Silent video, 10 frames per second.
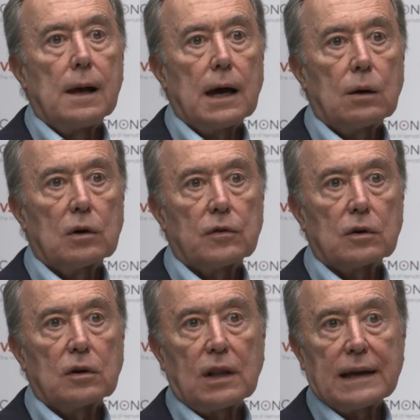
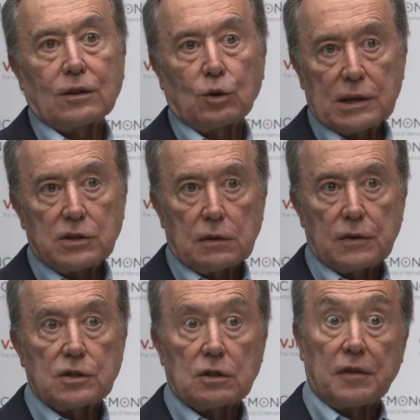However, unlike the rest of
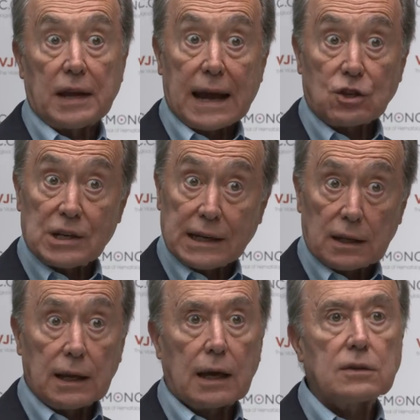us, if they actually
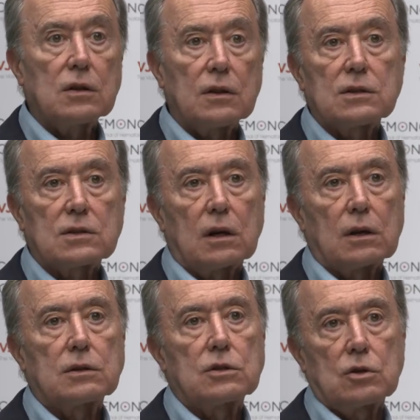can get to these
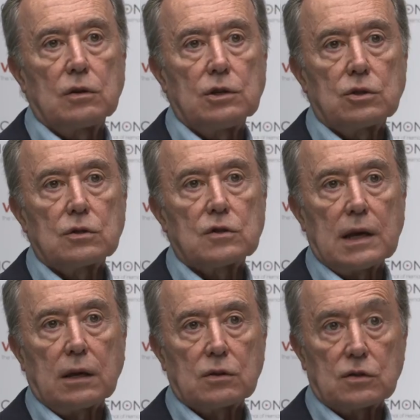solid tissue niches,
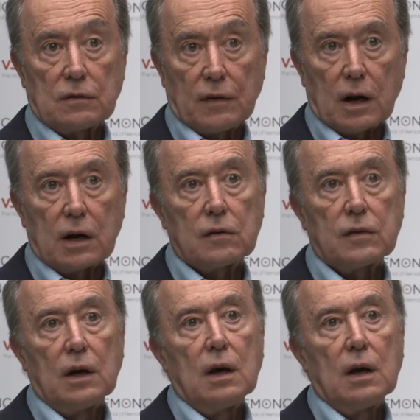they can survive